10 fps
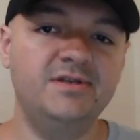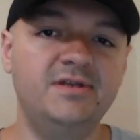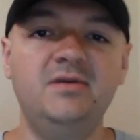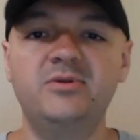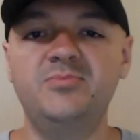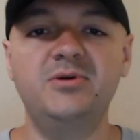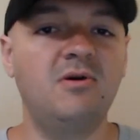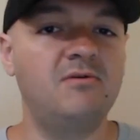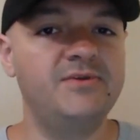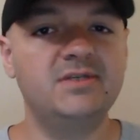and he was putting
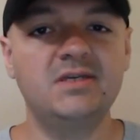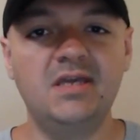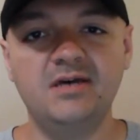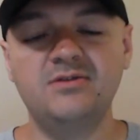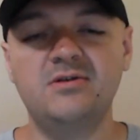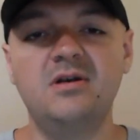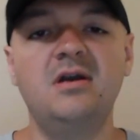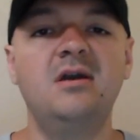all this together.